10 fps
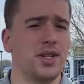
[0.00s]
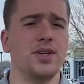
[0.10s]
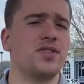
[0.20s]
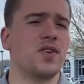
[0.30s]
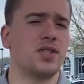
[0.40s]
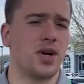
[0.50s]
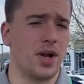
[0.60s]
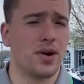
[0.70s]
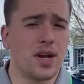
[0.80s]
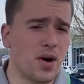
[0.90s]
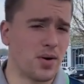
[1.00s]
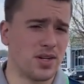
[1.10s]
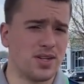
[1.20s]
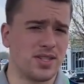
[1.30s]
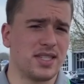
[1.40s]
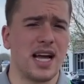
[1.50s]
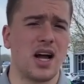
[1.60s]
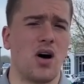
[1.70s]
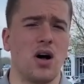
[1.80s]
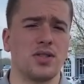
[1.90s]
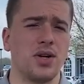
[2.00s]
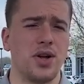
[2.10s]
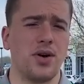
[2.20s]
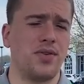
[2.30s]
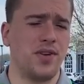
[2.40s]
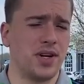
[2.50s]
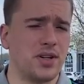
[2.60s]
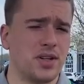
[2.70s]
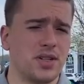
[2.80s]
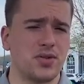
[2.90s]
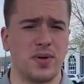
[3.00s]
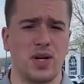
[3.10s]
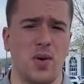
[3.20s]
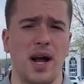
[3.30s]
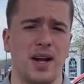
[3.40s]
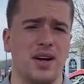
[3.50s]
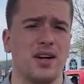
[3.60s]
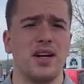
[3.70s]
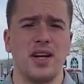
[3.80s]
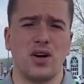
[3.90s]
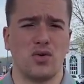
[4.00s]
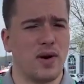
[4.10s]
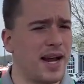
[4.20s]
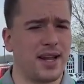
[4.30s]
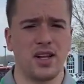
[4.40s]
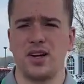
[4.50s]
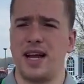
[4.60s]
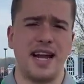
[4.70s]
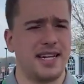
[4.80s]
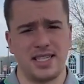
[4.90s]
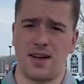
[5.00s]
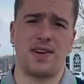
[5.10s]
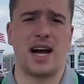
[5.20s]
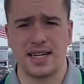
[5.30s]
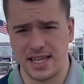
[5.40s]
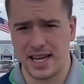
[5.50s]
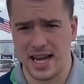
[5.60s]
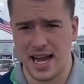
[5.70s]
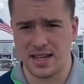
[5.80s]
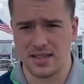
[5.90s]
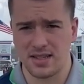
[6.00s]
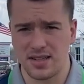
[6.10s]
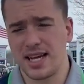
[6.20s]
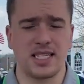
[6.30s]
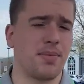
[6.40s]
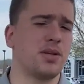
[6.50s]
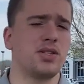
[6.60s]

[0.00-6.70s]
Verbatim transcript: news for Toyota owners is that all Toyota vehicles require regular eighty-seven octane gas, except the